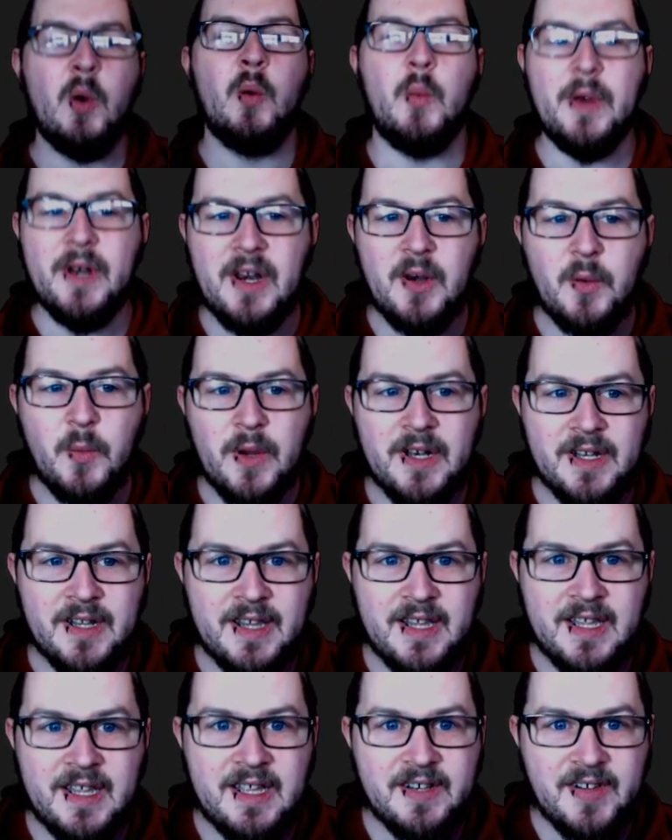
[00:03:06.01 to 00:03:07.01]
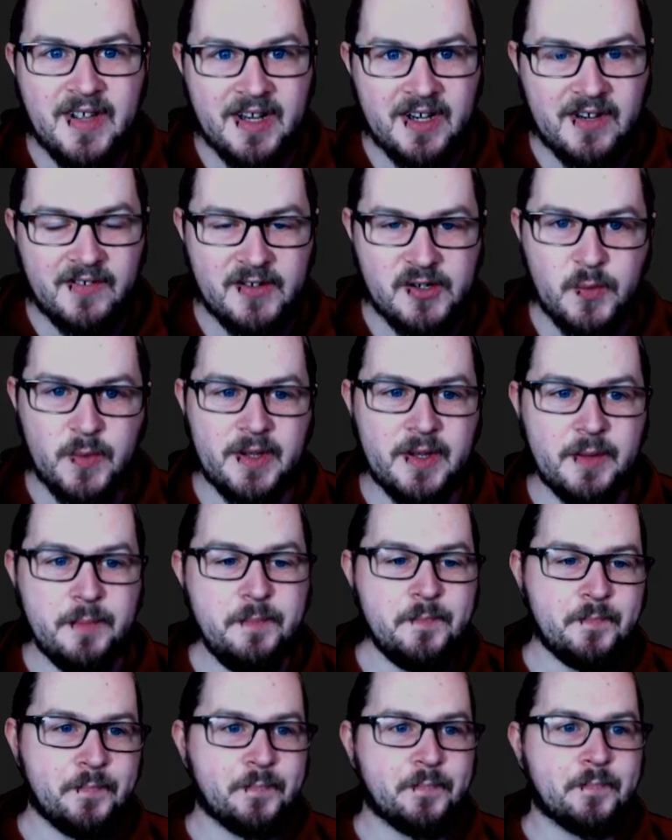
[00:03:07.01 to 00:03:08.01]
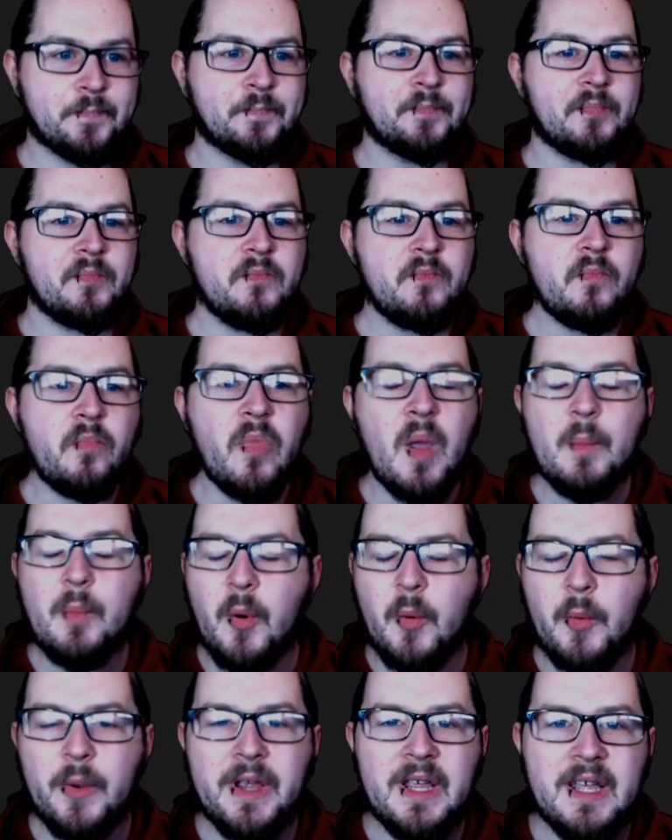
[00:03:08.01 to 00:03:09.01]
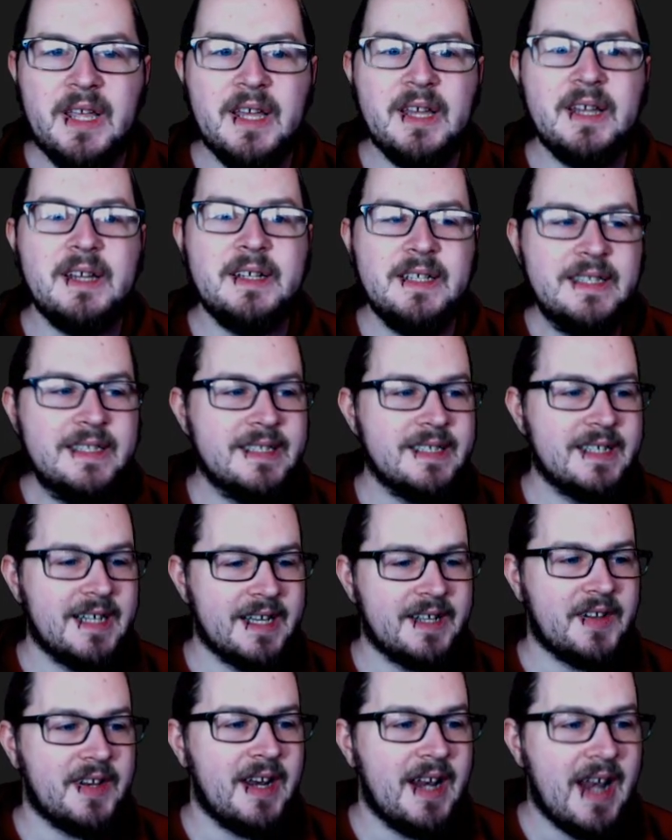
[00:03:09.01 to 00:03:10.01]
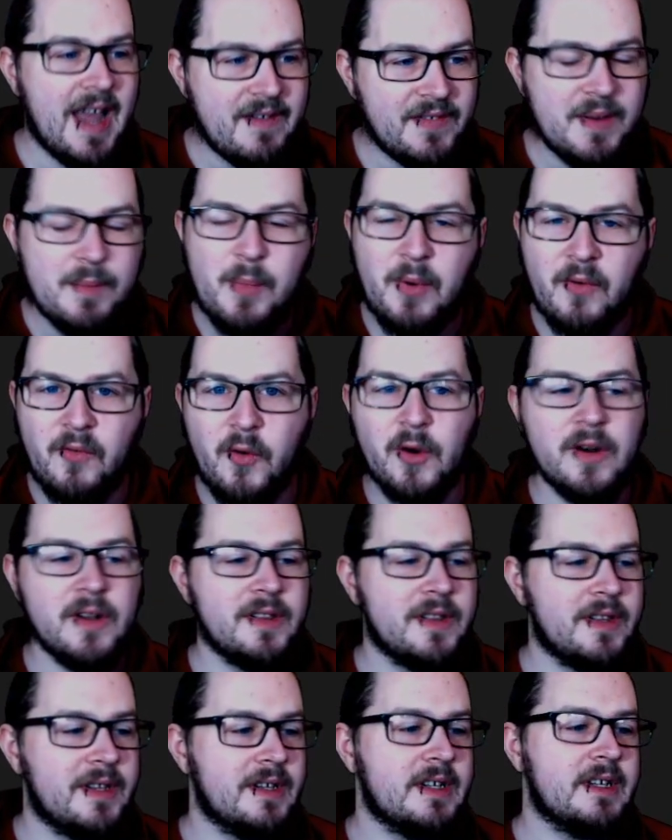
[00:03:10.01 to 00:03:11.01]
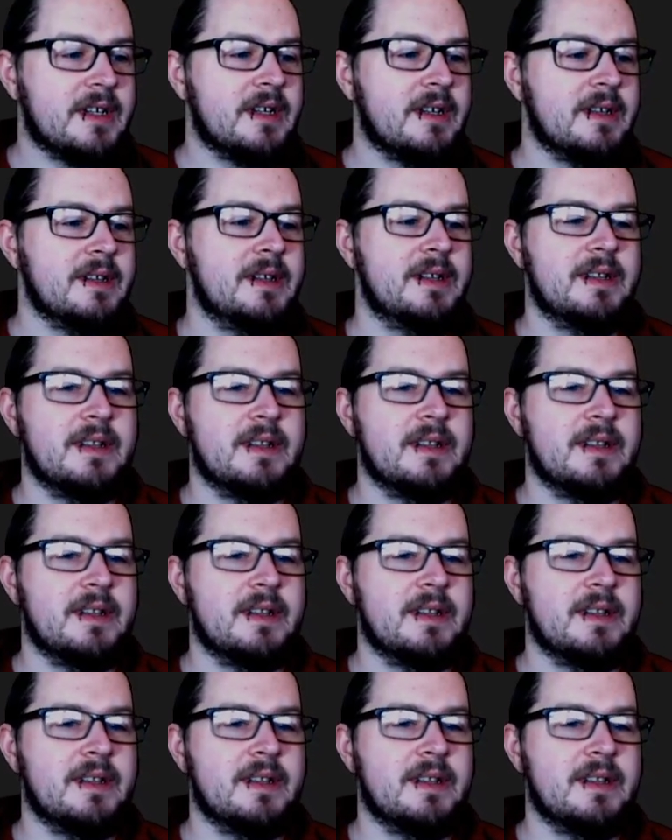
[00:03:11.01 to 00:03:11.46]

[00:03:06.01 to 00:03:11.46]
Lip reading: We did win the second division with them, but we, like I said, left before the